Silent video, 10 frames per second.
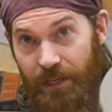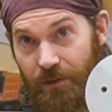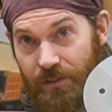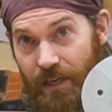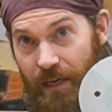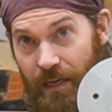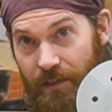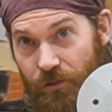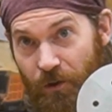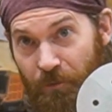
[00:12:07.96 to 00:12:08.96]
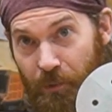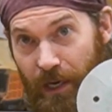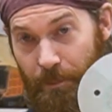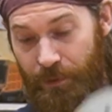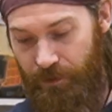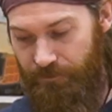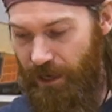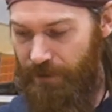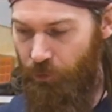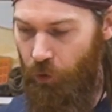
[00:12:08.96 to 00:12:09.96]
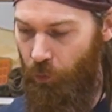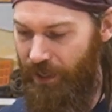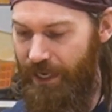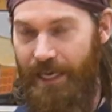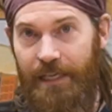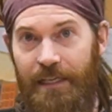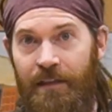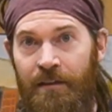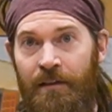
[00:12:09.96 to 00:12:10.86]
used a SurfPrep 5-hole 180